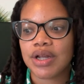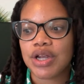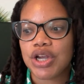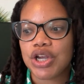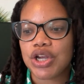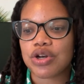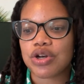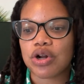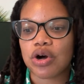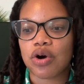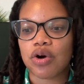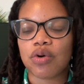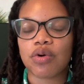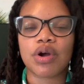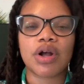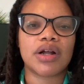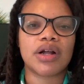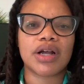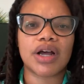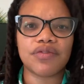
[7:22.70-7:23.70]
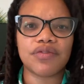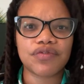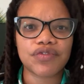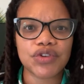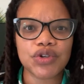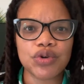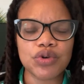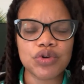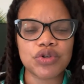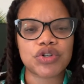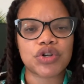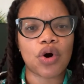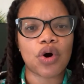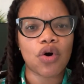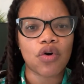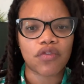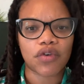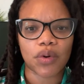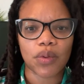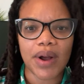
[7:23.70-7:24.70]
you know, confused or
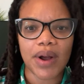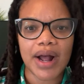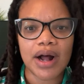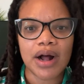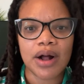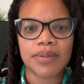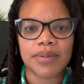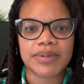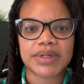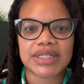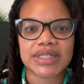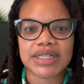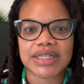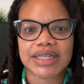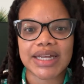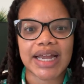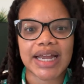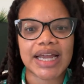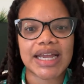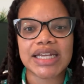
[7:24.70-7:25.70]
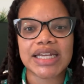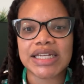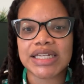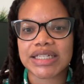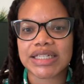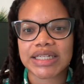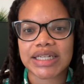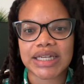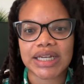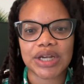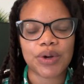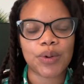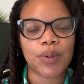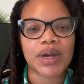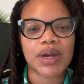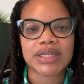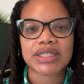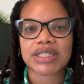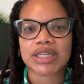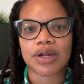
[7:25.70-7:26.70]
overwhelmed. It's just like an easy,
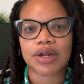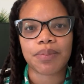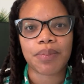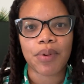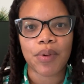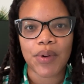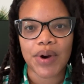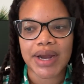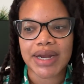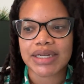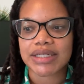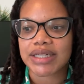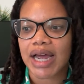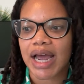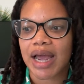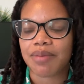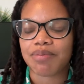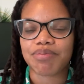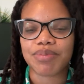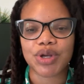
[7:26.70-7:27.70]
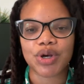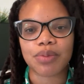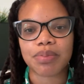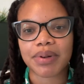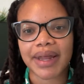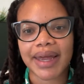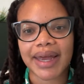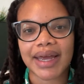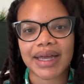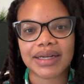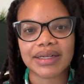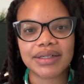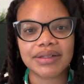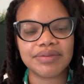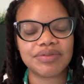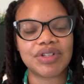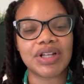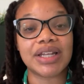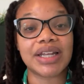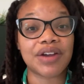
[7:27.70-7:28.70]
quick to the point type meal plan.
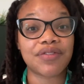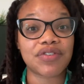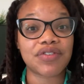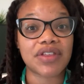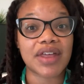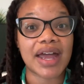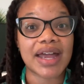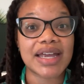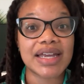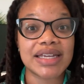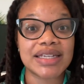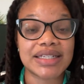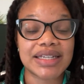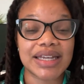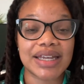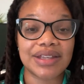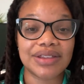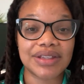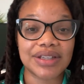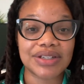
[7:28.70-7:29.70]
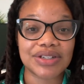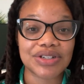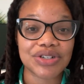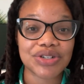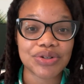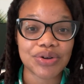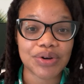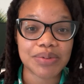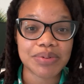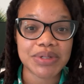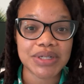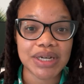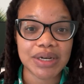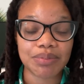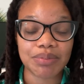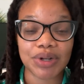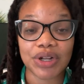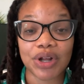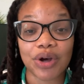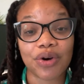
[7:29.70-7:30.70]
The link for that is in the description
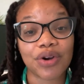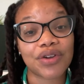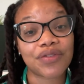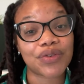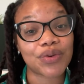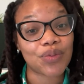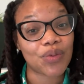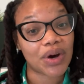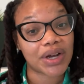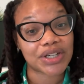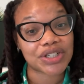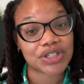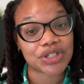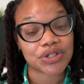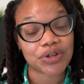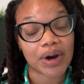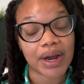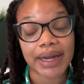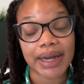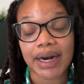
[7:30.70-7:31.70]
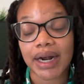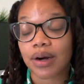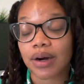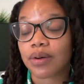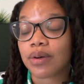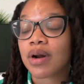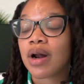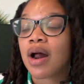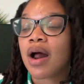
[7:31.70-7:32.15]
below if you wanted to try it out.